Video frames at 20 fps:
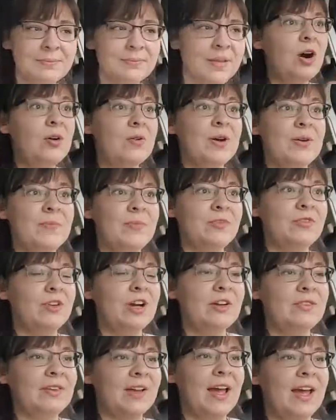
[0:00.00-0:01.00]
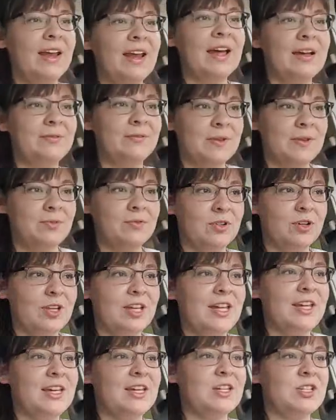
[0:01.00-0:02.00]
Oh, and before I forget, I've been
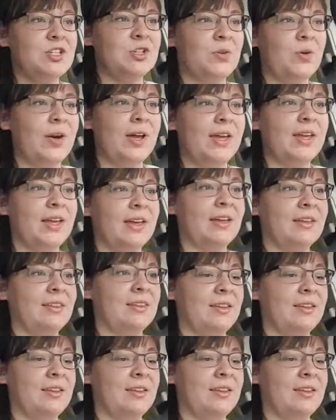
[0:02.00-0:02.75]
really enjoying